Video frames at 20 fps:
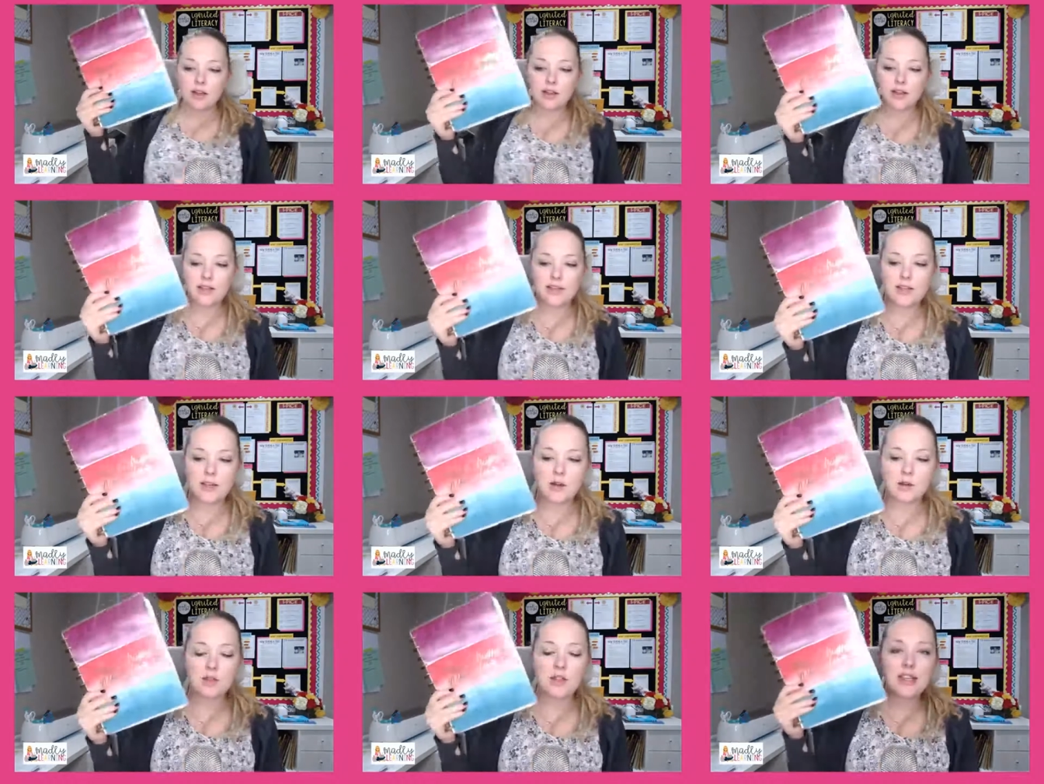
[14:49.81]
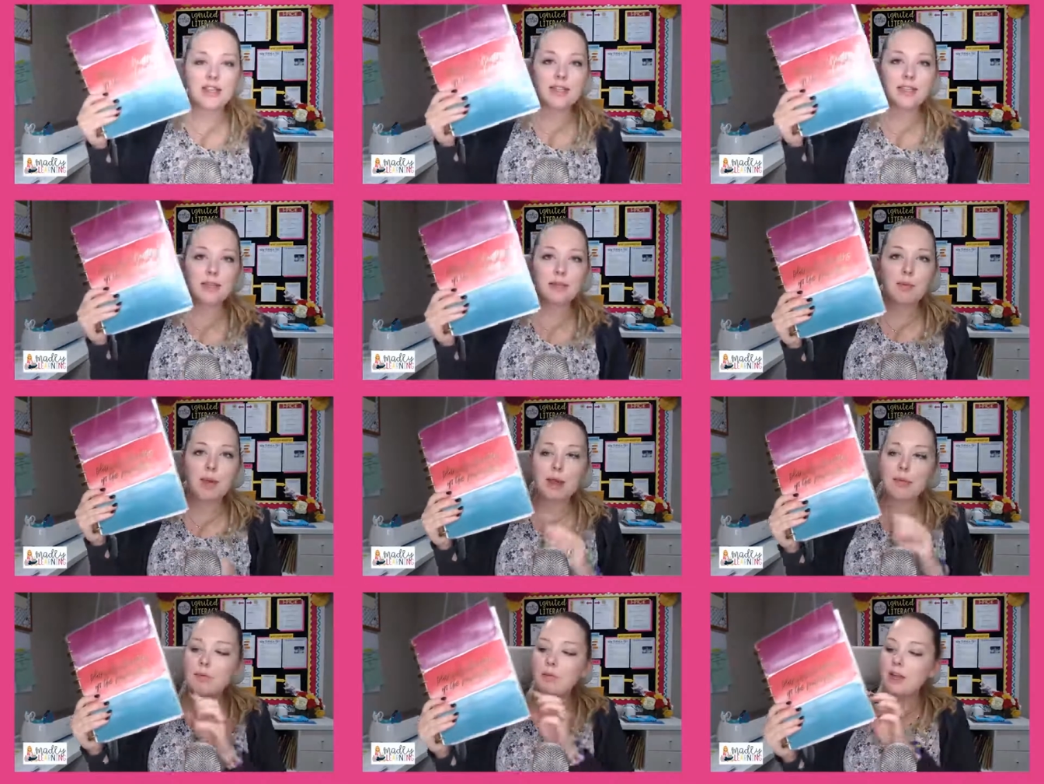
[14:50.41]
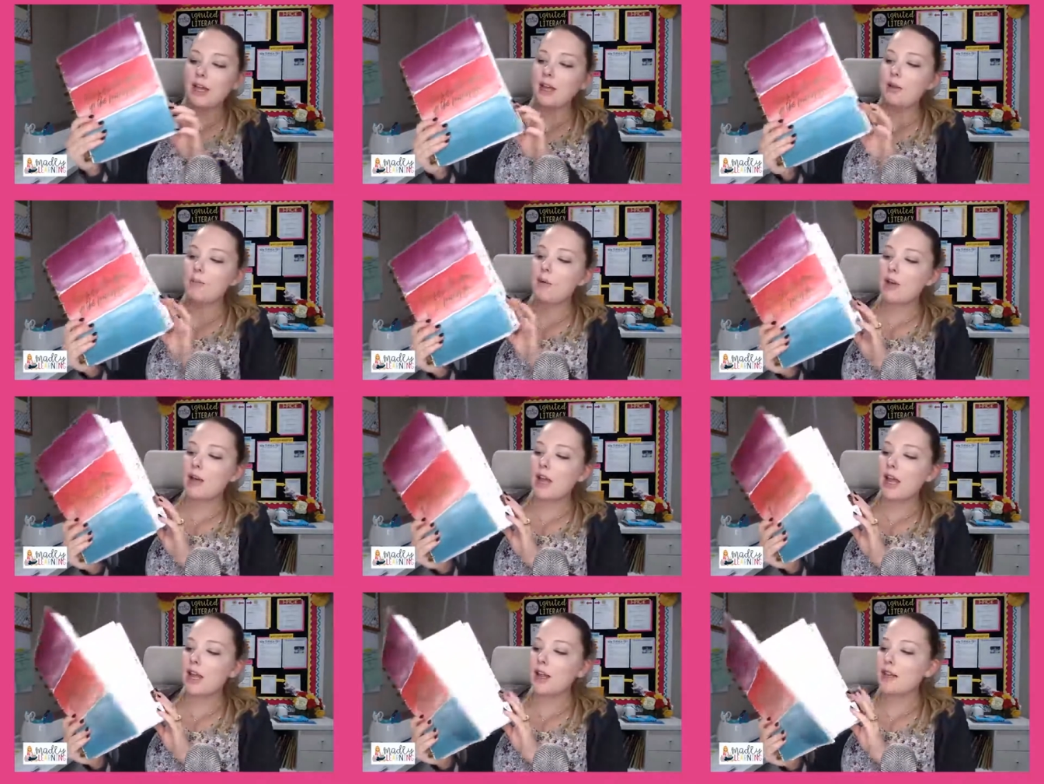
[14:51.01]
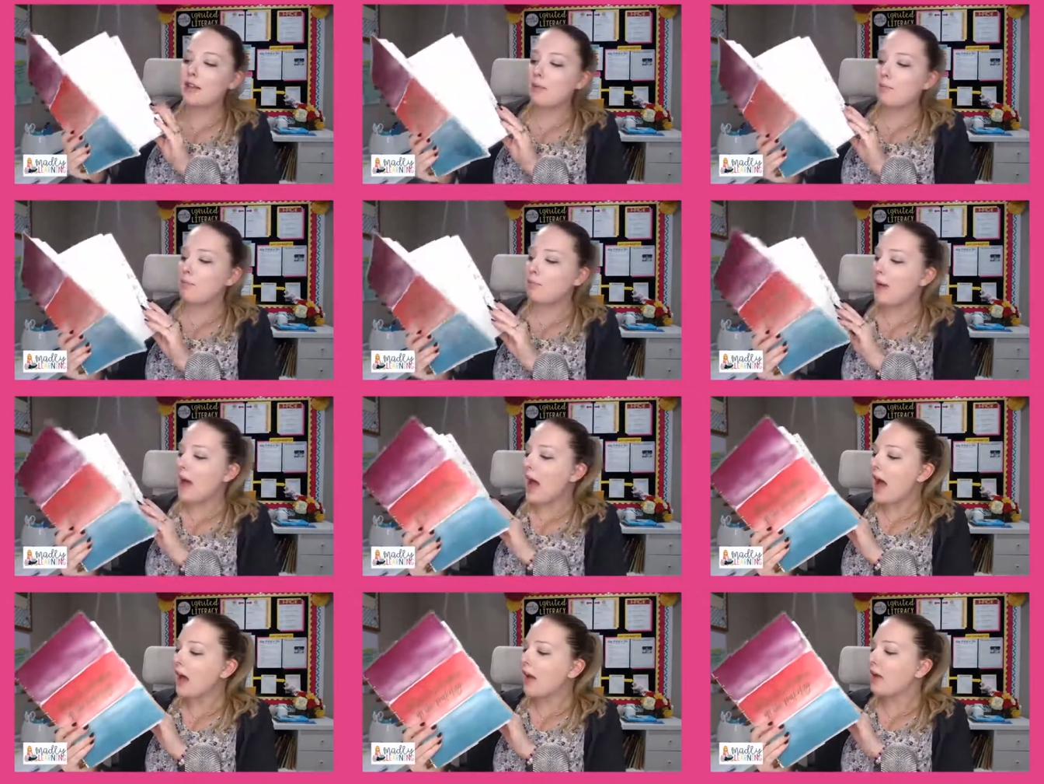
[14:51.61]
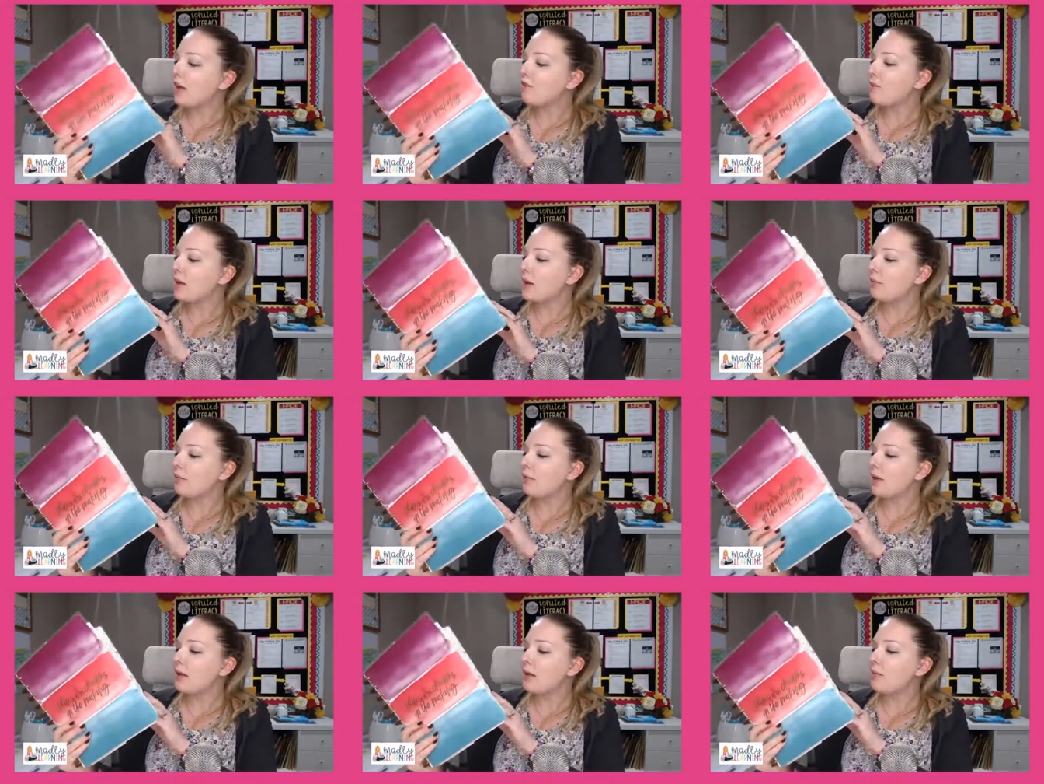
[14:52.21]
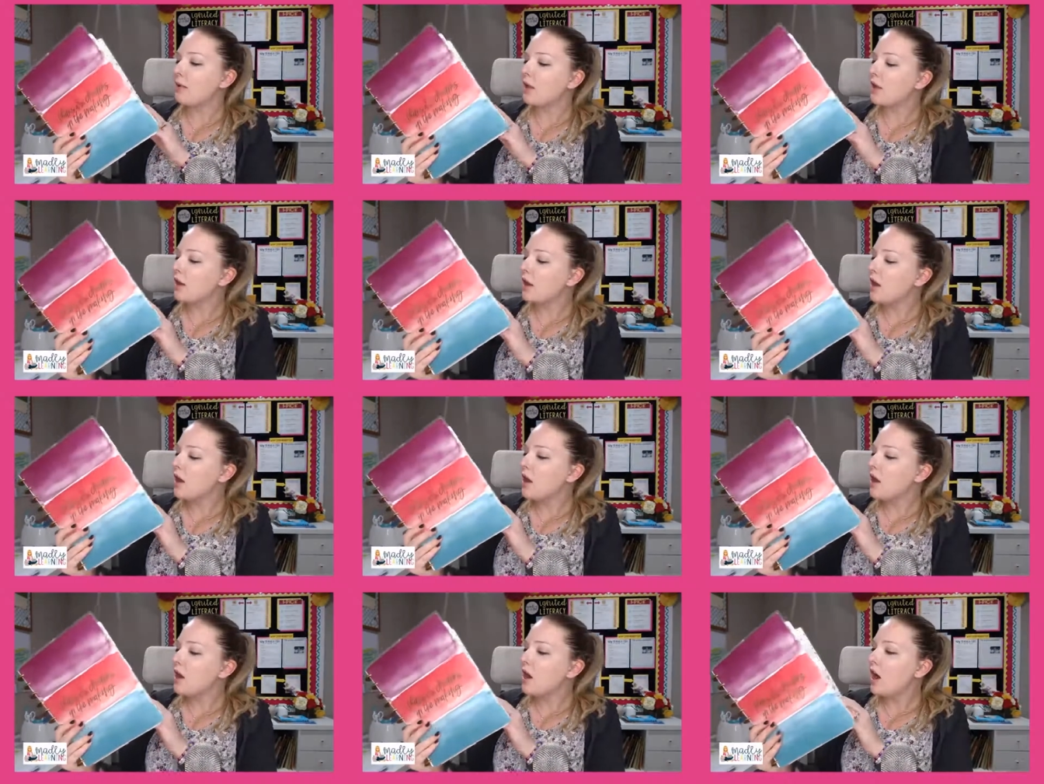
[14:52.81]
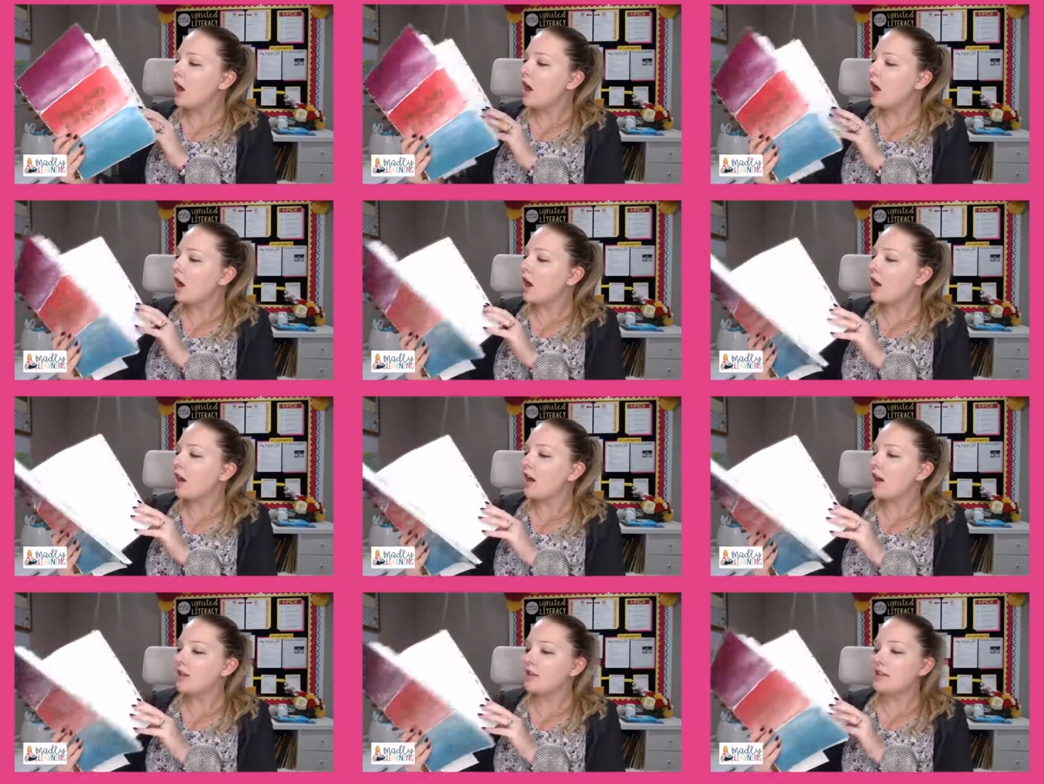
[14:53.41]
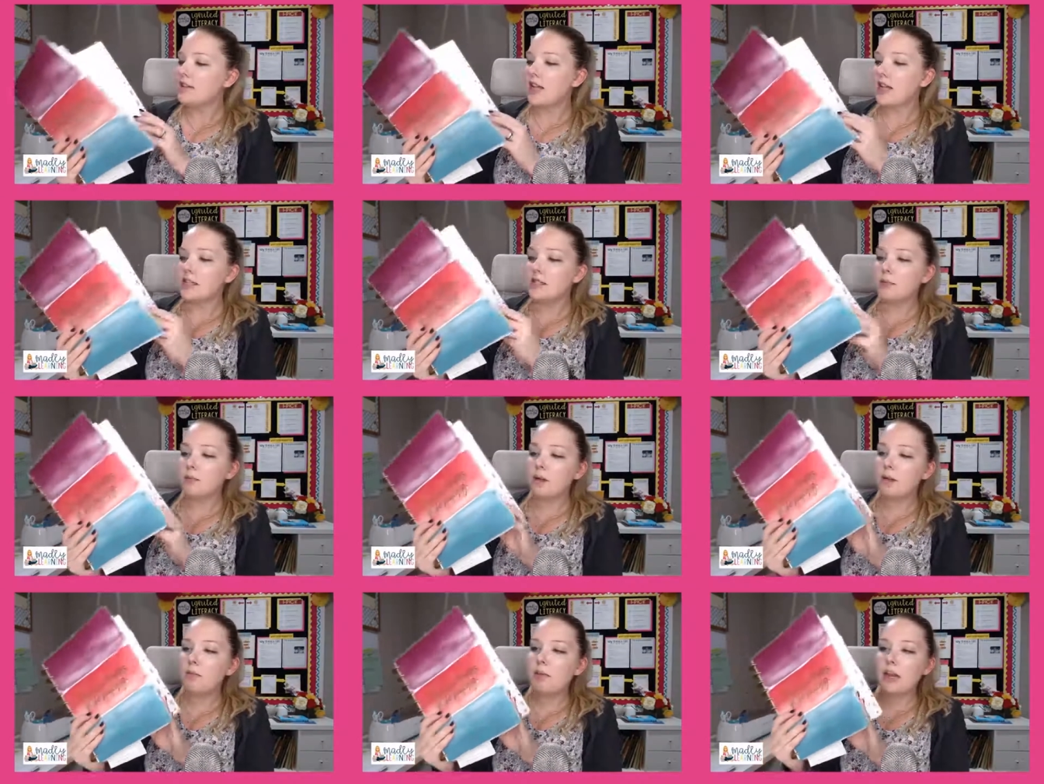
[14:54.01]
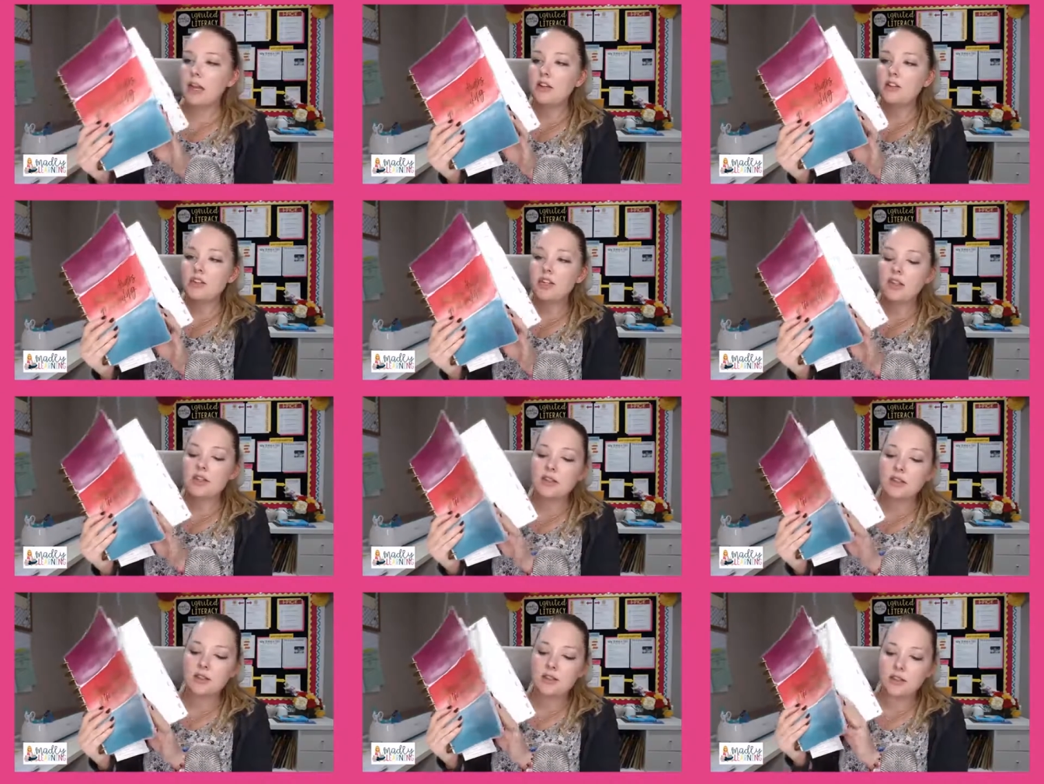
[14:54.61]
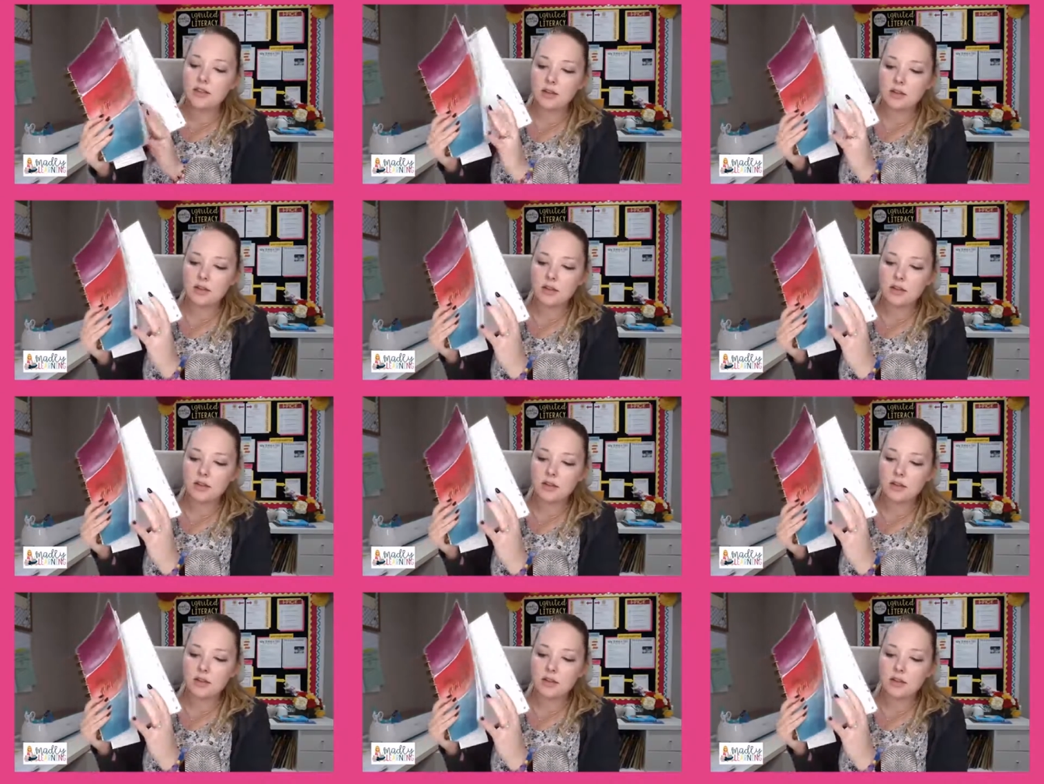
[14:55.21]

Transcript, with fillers: So, this is my plan book, and at the back of my plan book are assessment pages.